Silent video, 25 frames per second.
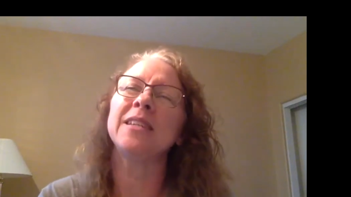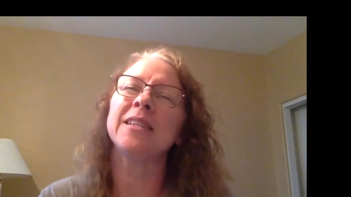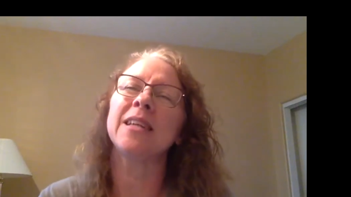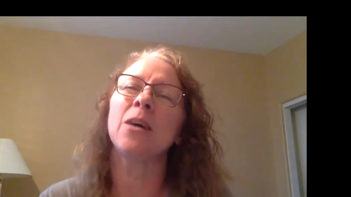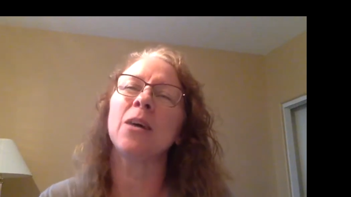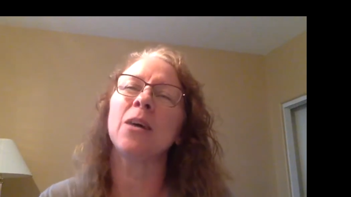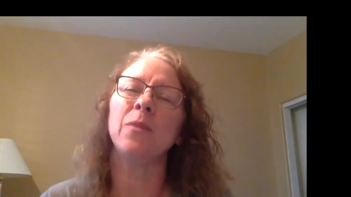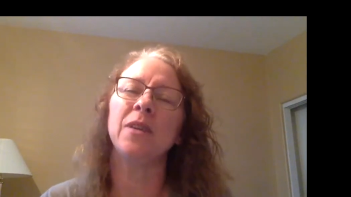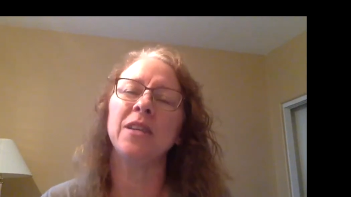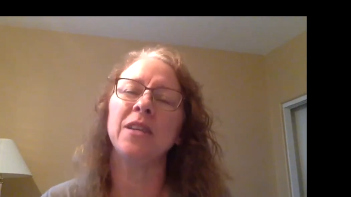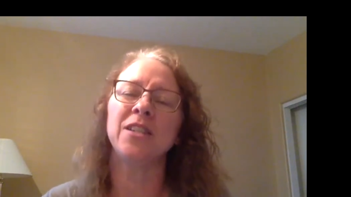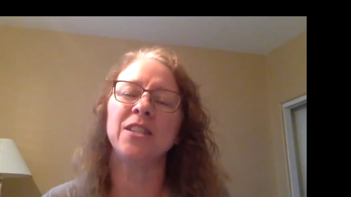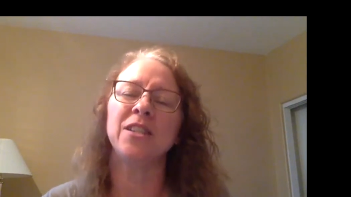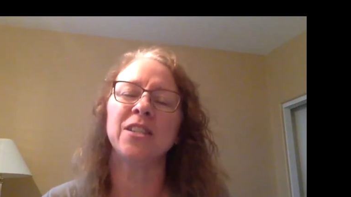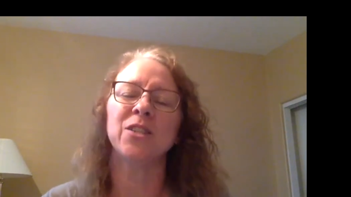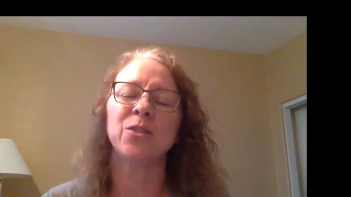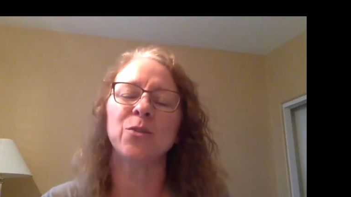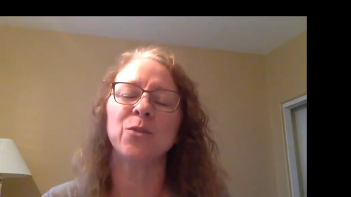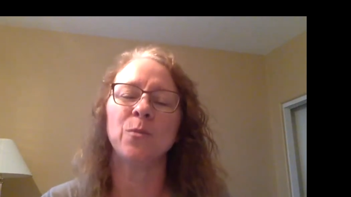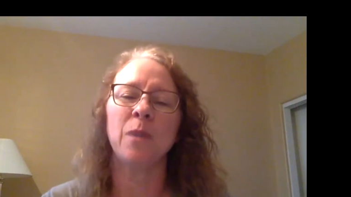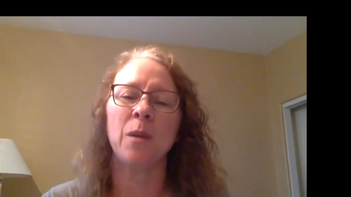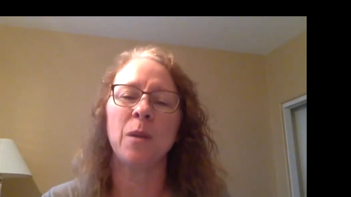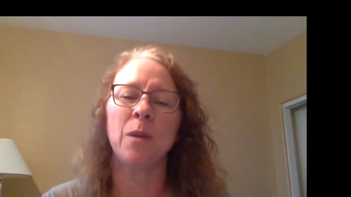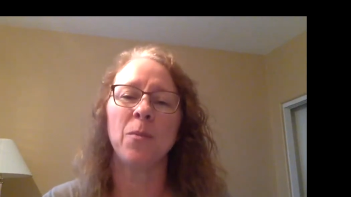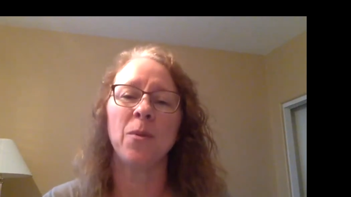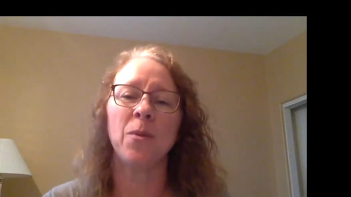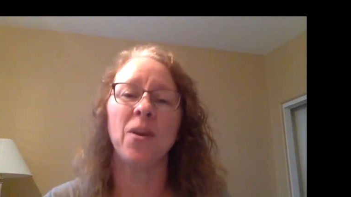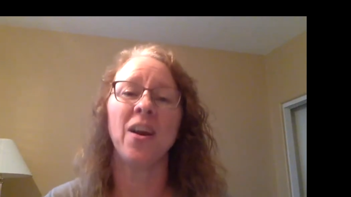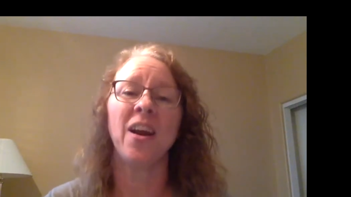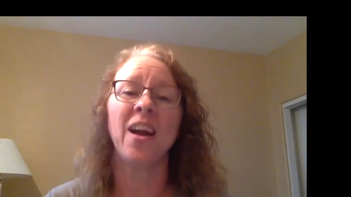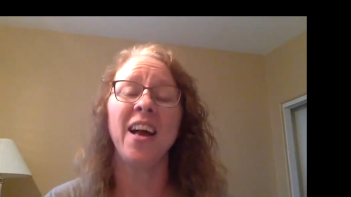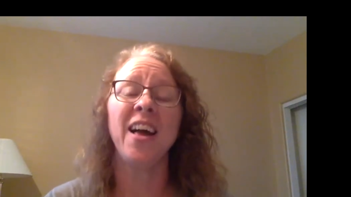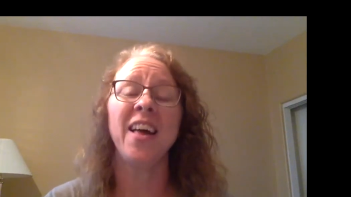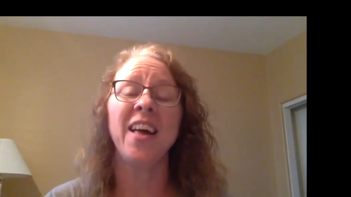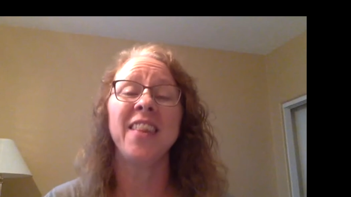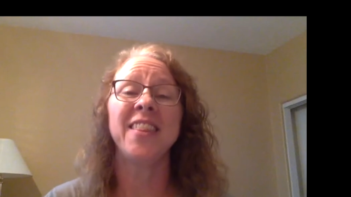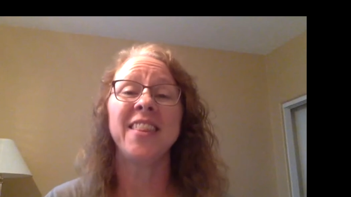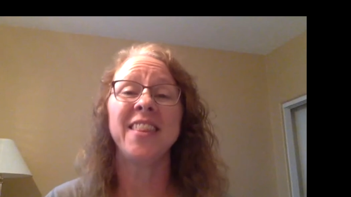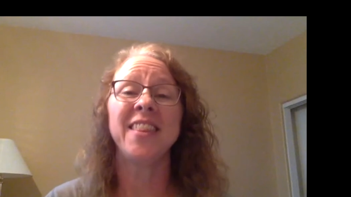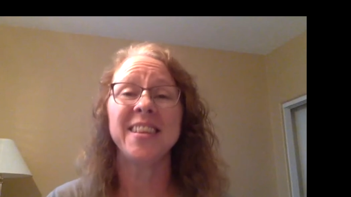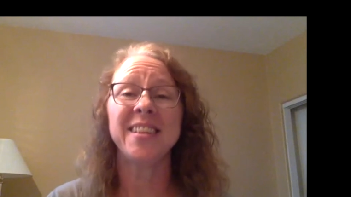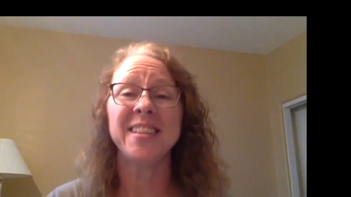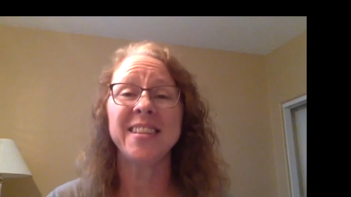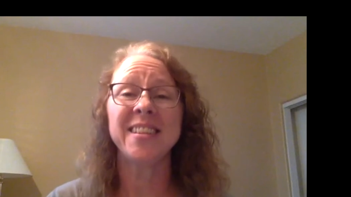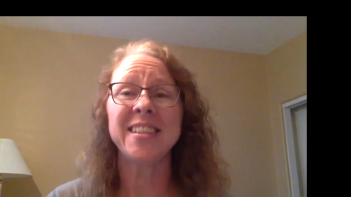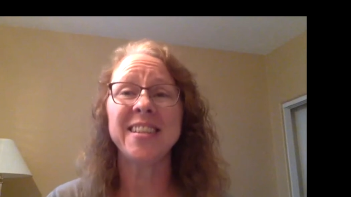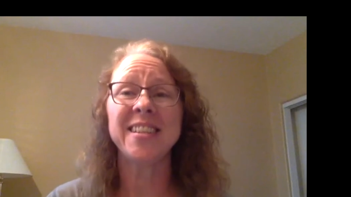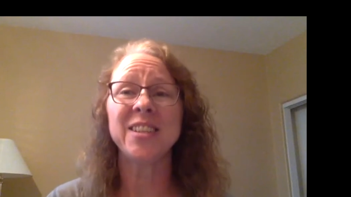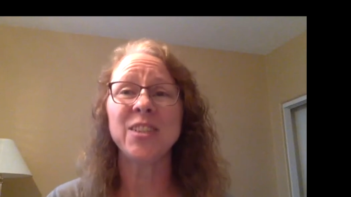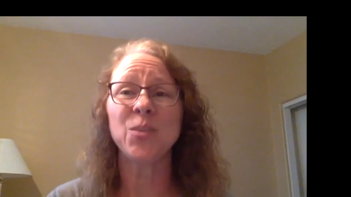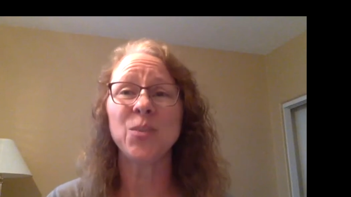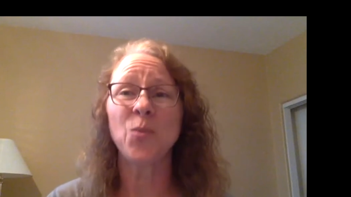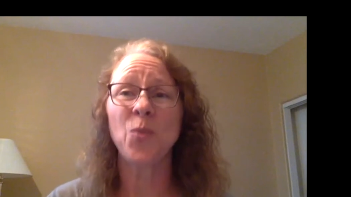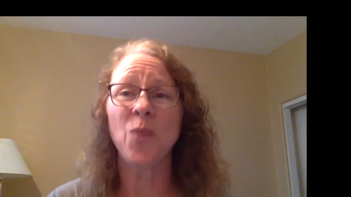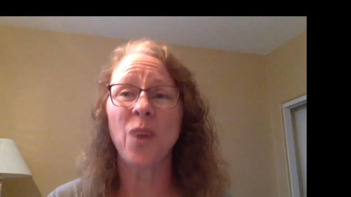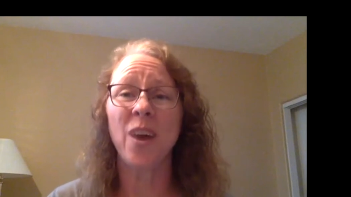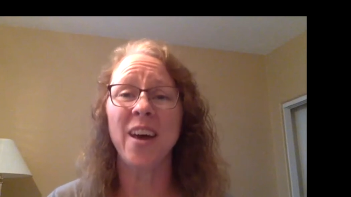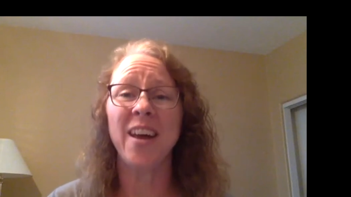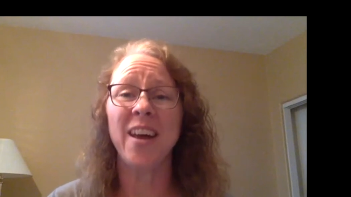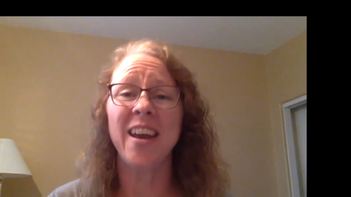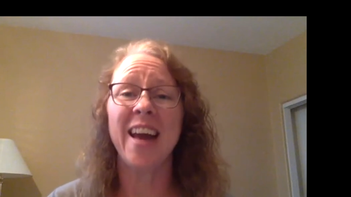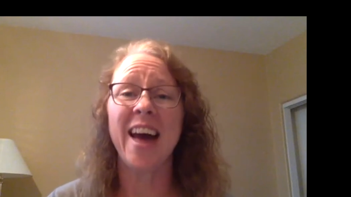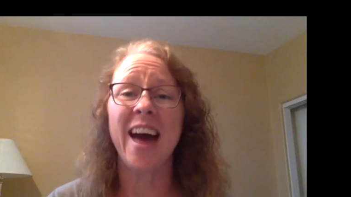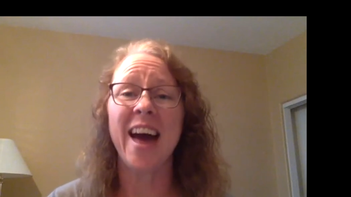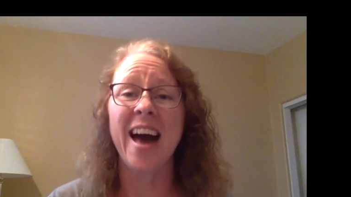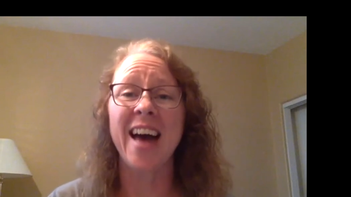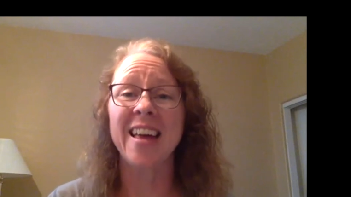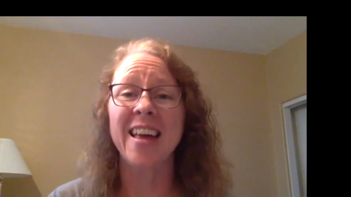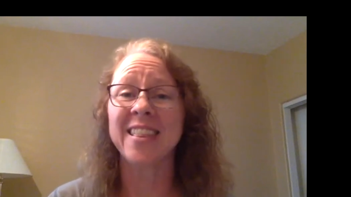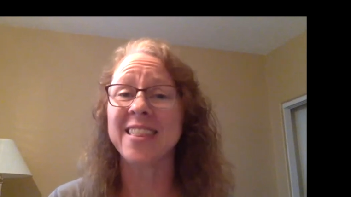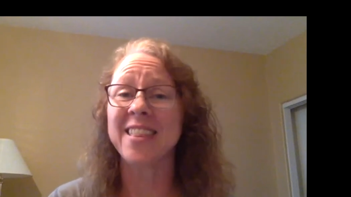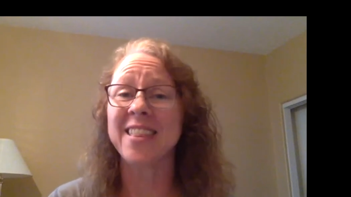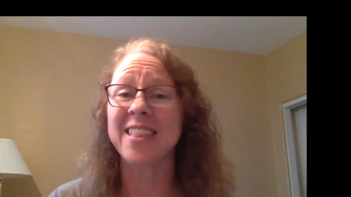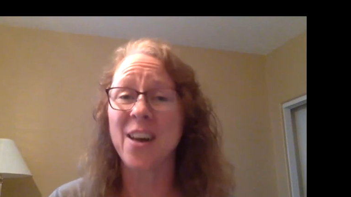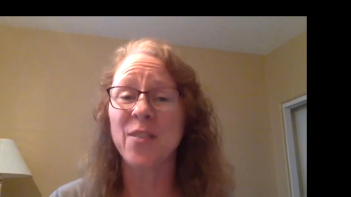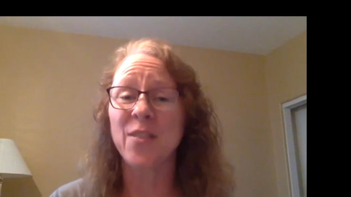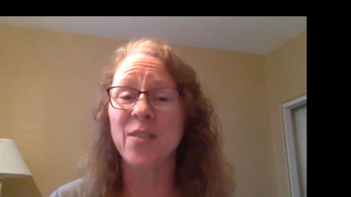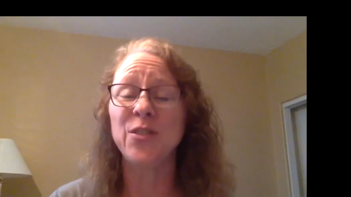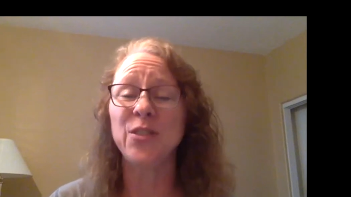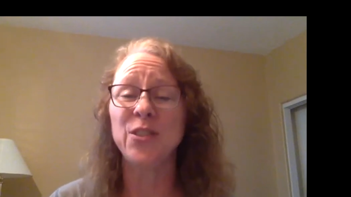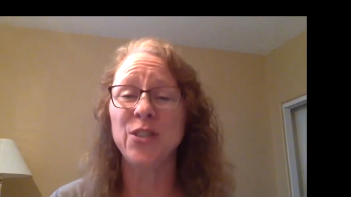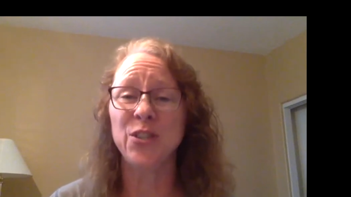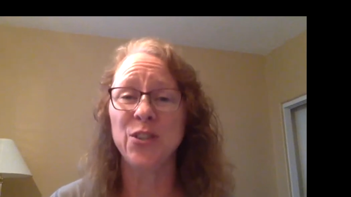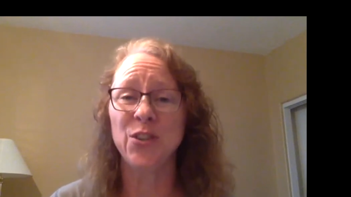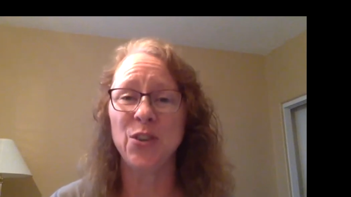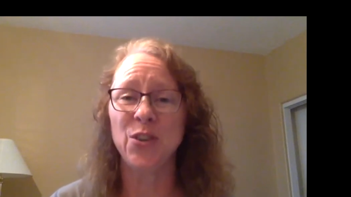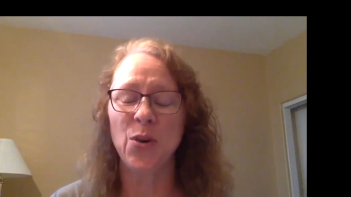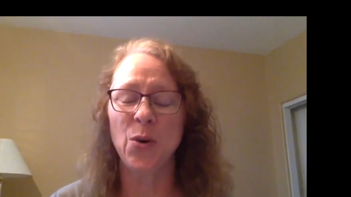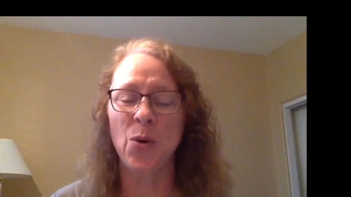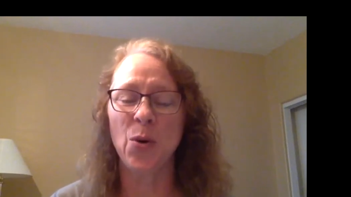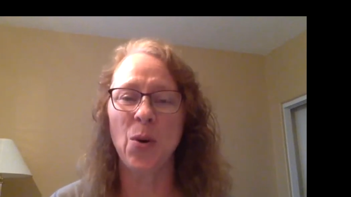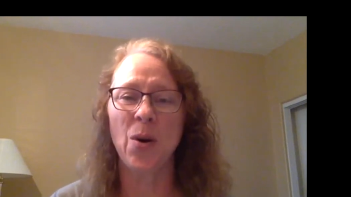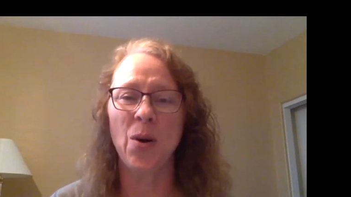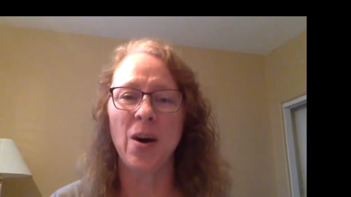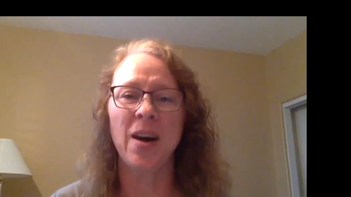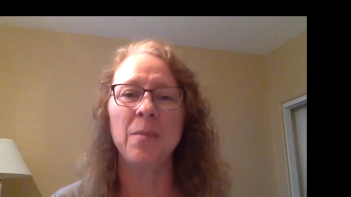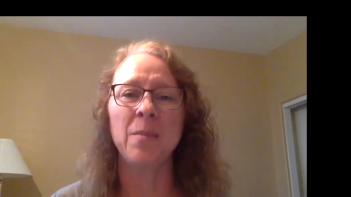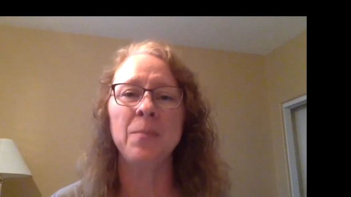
help me to just remember this is what I love to do.